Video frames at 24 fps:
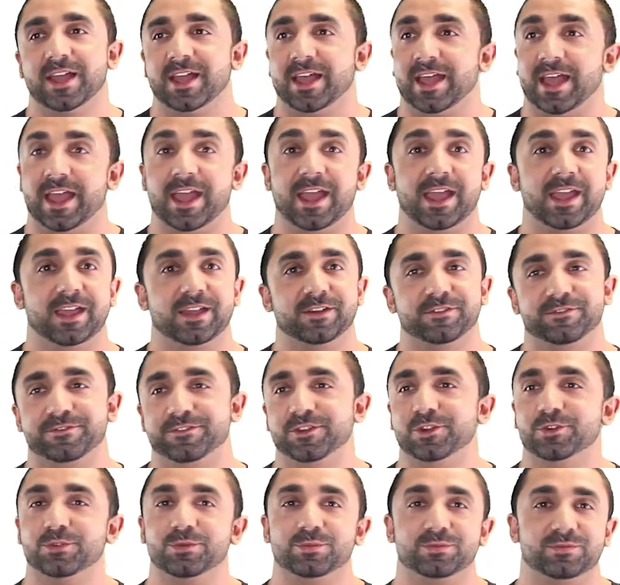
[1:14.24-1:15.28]
hey, if
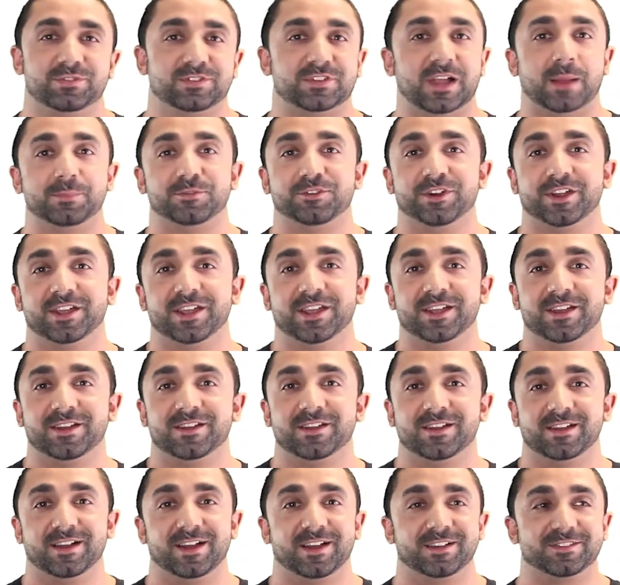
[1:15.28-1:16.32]
you stop drinking
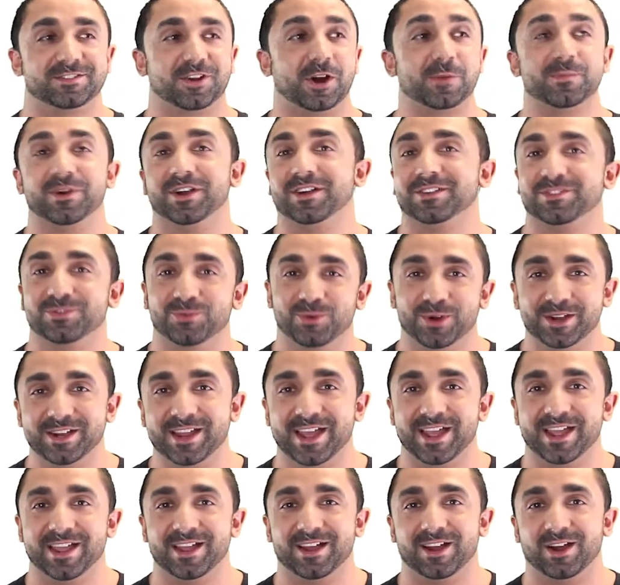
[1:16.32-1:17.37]
Starbucks
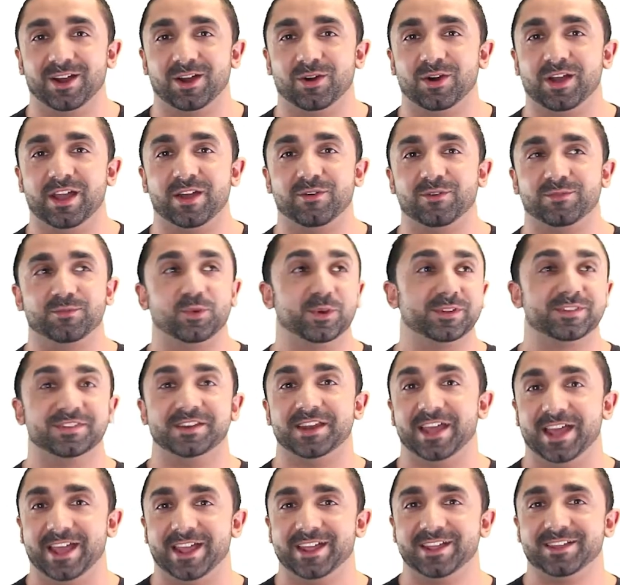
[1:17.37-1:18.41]
once a
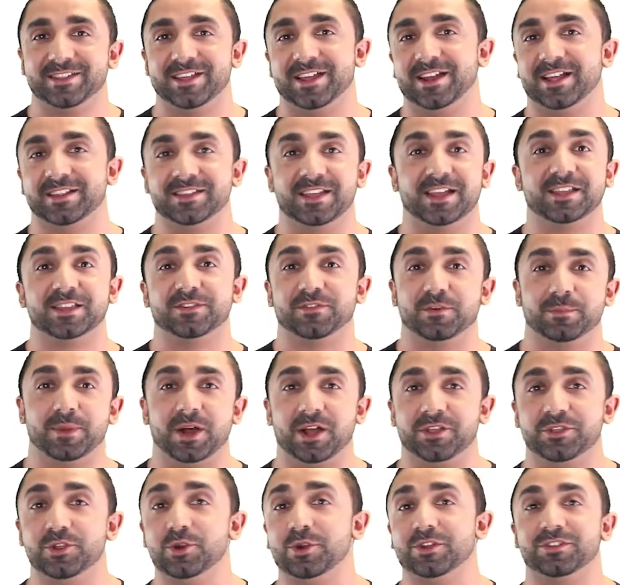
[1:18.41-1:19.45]
day, then at the end of a
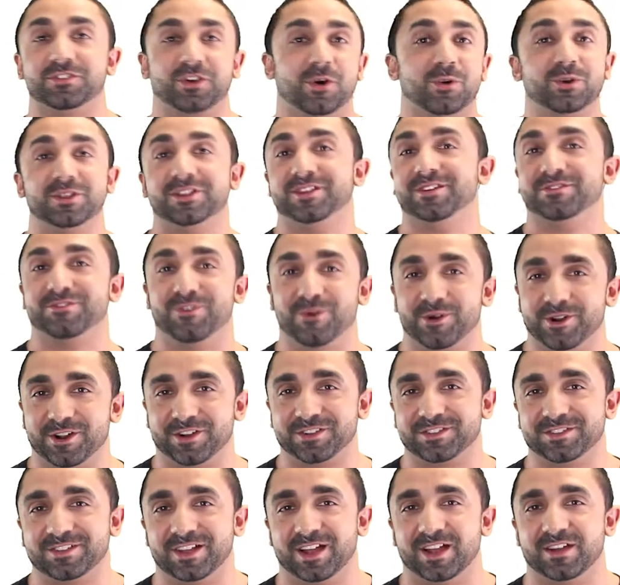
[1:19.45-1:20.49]
month, you can totally afford our
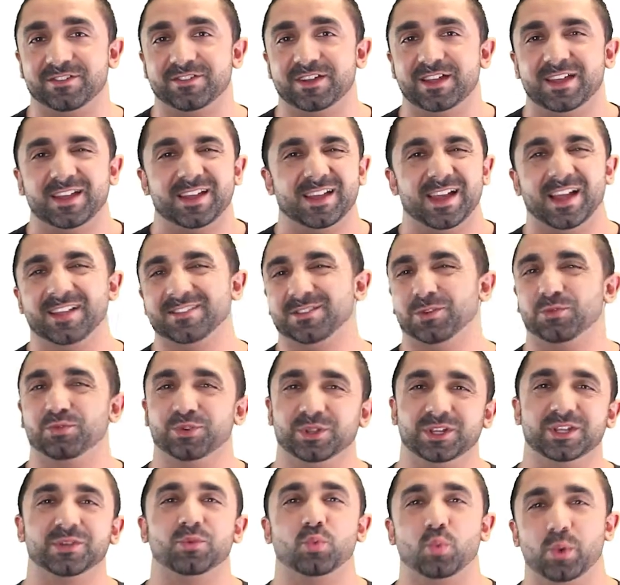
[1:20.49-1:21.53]
stuff. That's a
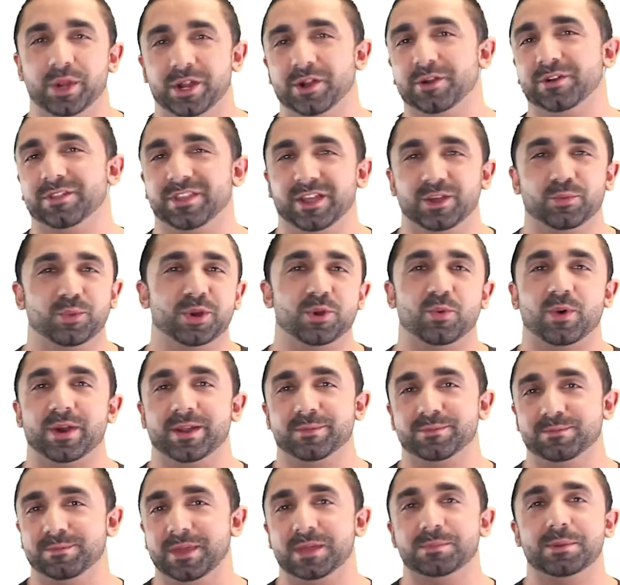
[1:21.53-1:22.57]
really weird thing. We don't want
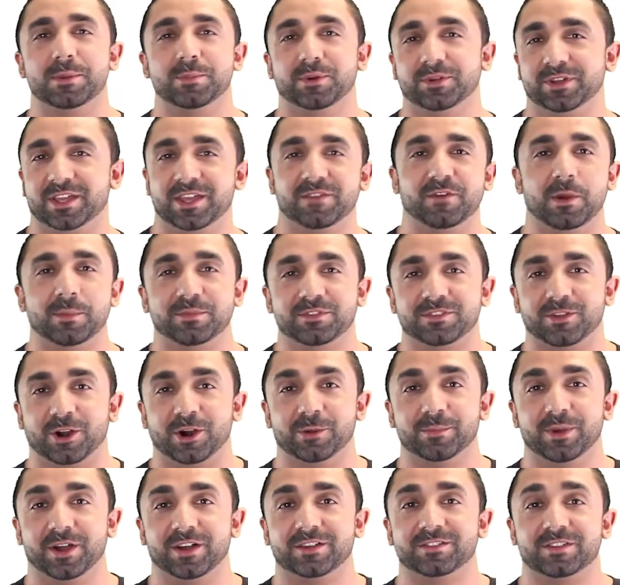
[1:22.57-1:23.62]
to make people give up
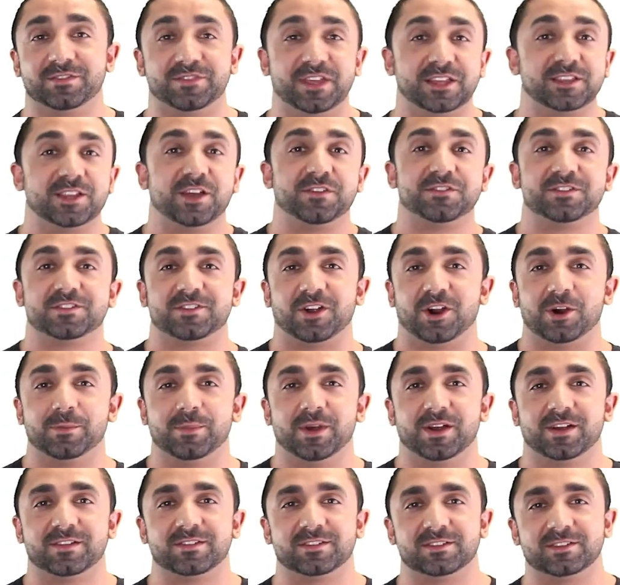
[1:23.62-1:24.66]
Starbucks. If they love
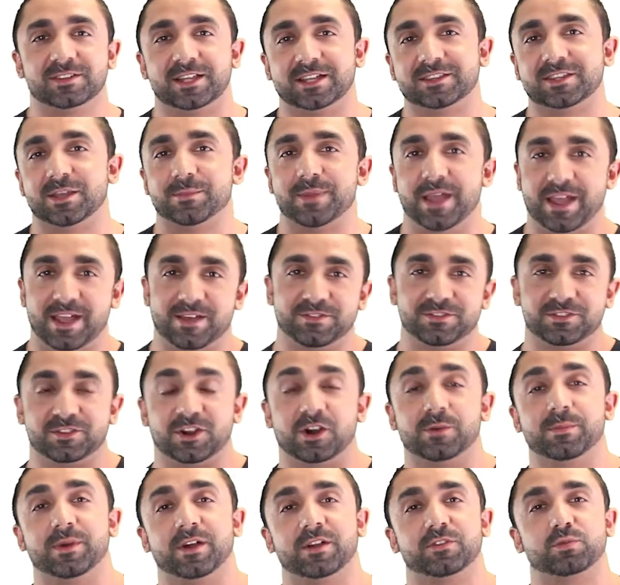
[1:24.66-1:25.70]
Starbucks, let them have
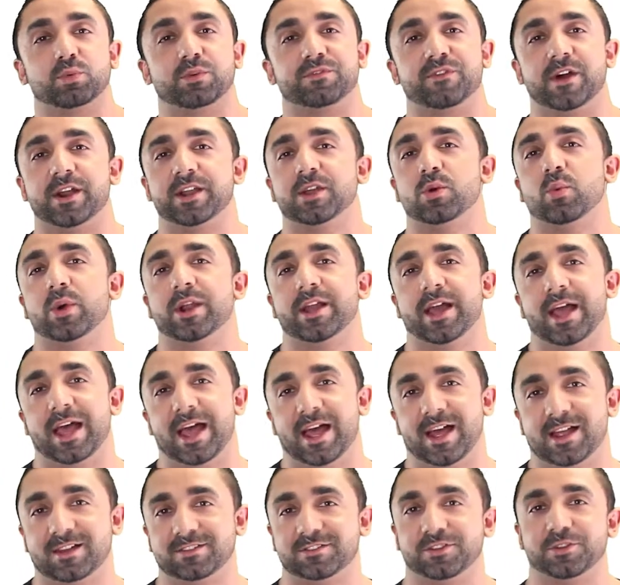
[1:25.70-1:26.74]
Starbucks. We're finding a way to
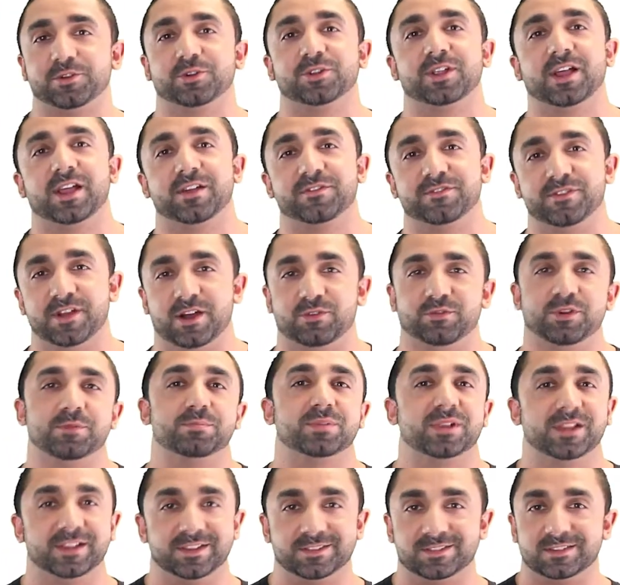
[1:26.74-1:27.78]
add to their life, not
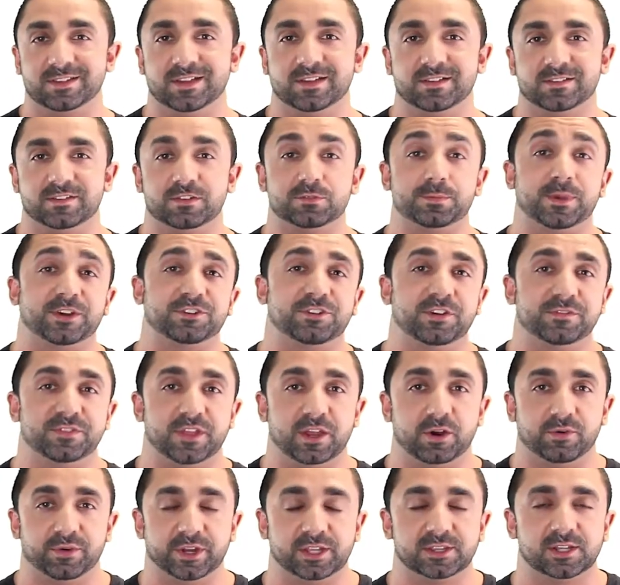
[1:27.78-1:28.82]
replace things, especially if
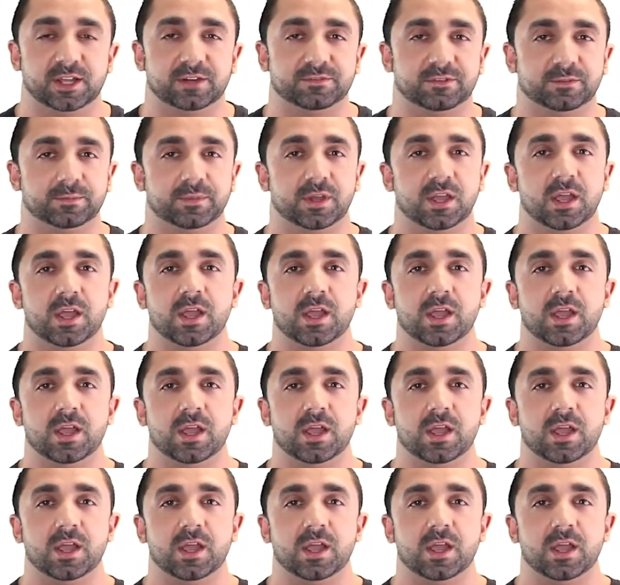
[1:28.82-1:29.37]
they already love them.